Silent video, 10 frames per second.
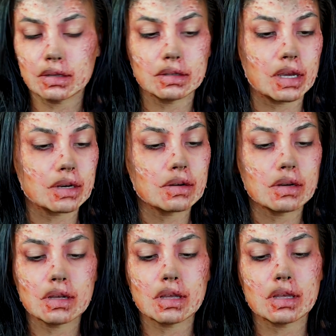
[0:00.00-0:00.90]

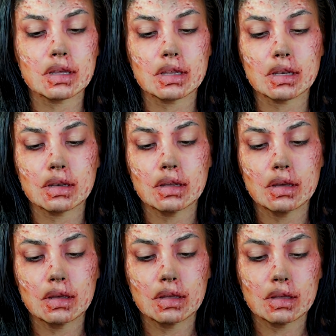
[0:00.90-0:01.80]
liner and
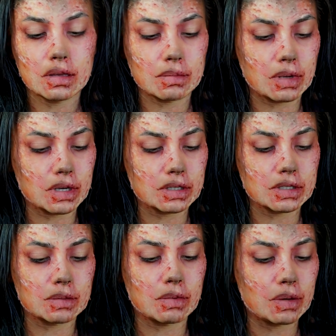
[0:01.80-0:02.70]
applying
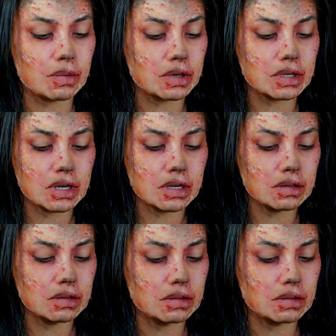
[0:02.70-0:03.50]
this on my waterline.